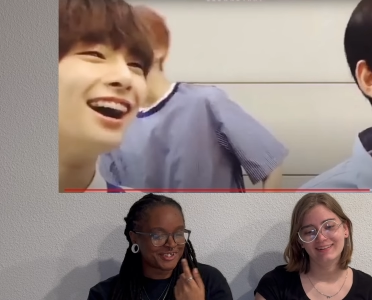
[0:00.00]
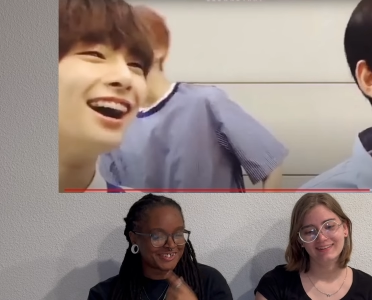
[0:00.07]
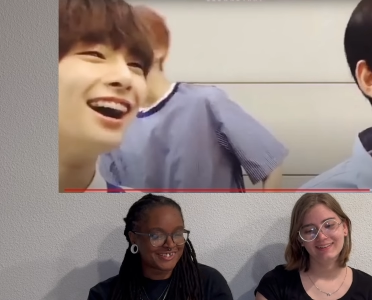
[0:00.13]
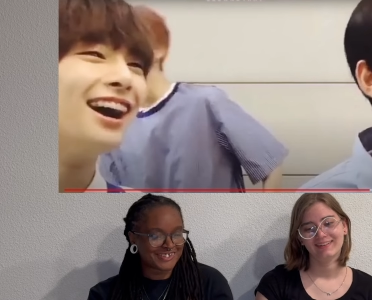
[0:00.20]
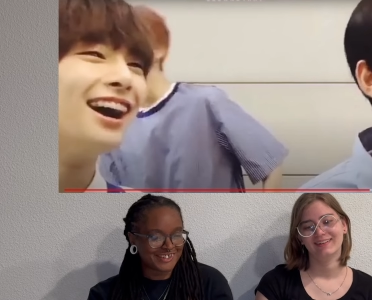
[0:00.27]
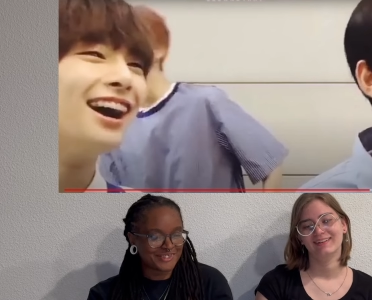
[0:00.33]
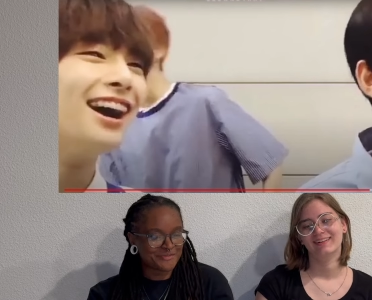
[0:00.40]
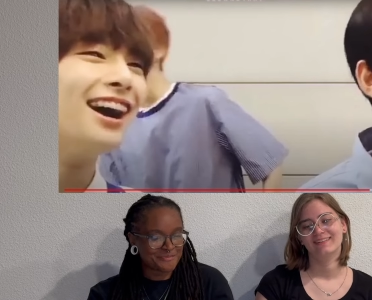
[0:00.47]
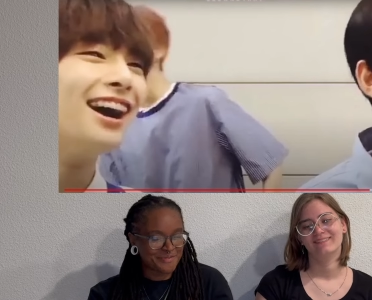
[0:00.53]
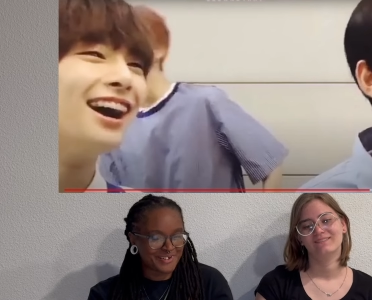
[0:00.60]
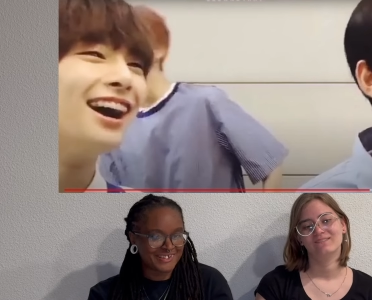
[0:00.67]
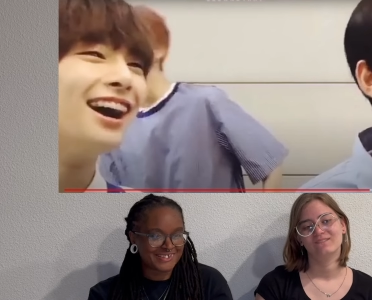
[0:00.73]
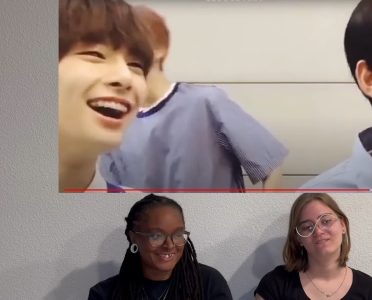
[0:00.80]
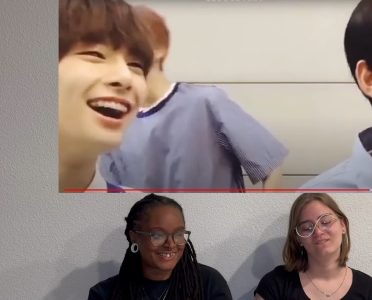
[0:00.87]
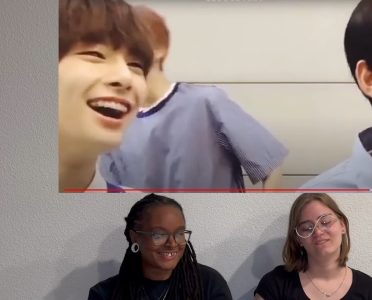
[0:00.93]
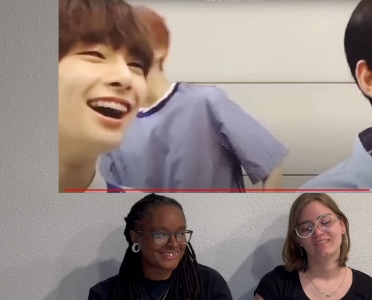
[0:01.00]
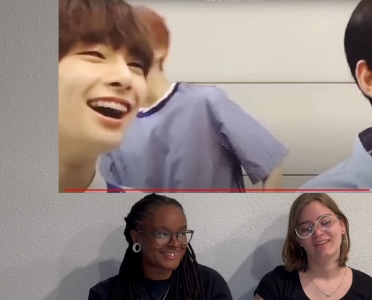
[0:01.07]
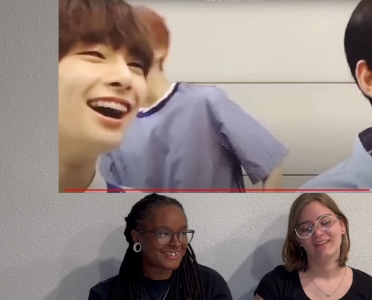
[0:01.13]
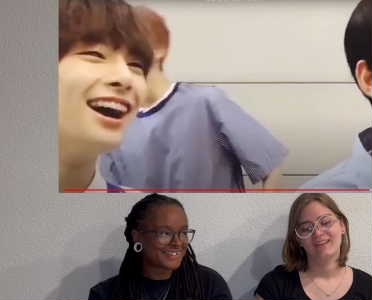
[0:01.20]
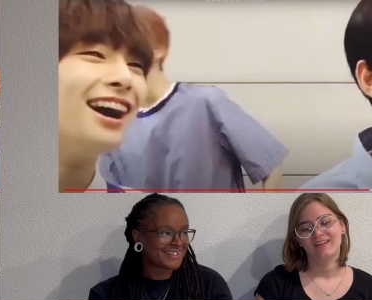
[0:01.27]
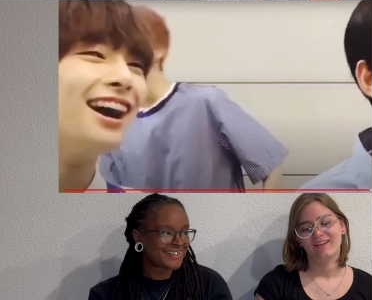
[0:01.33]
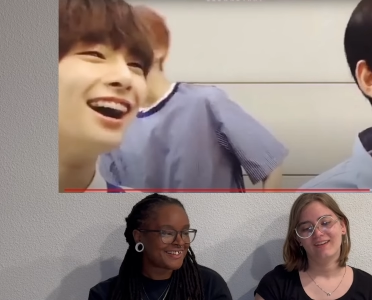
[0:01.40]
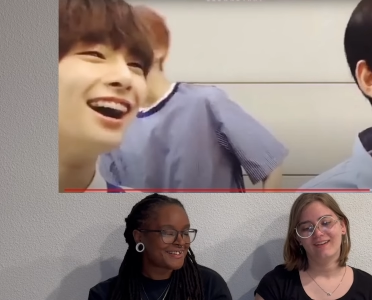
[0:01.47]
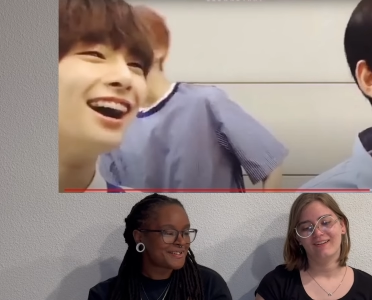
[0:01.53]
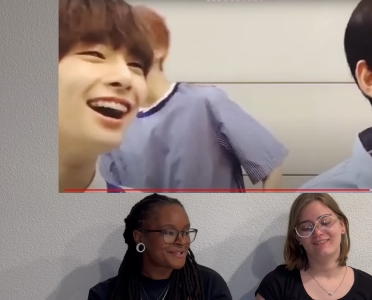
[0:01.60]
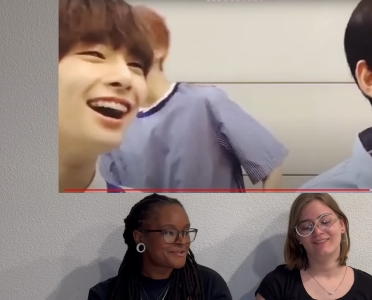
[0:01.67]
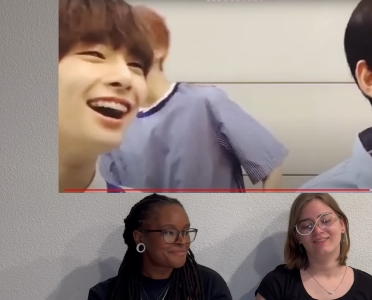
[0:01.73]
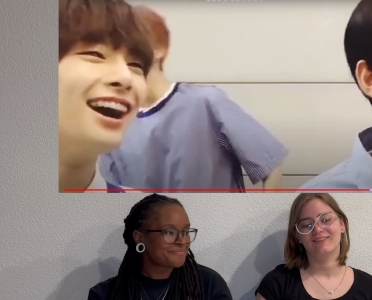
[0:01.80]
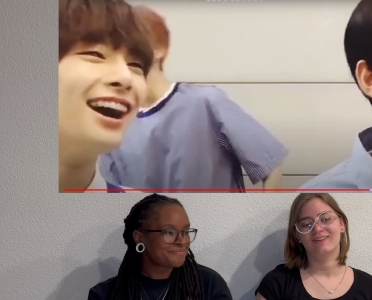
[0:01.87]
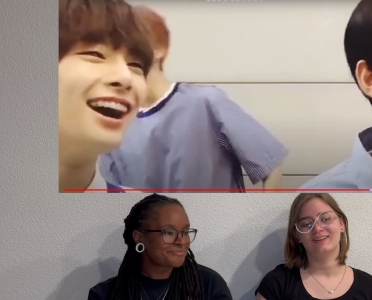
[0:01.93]
Speaker 1: you can see the braces.
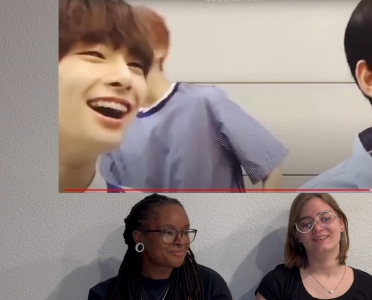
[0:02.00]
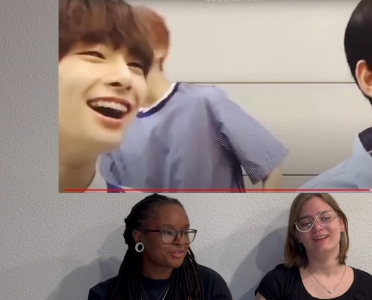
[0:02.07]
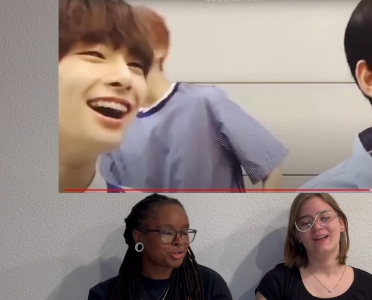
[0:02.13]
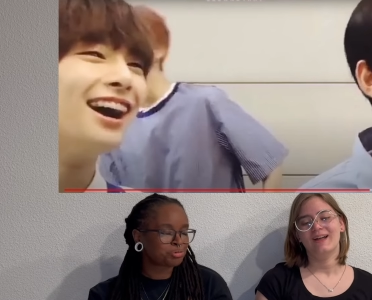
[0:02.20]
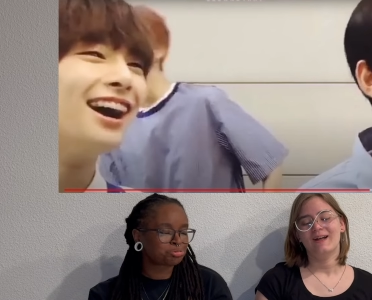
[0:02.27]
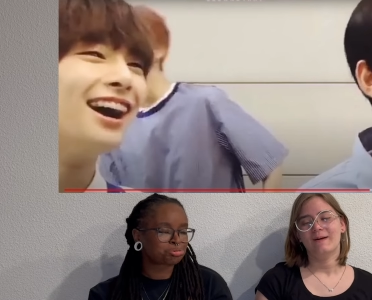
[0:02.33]
I'll rewind.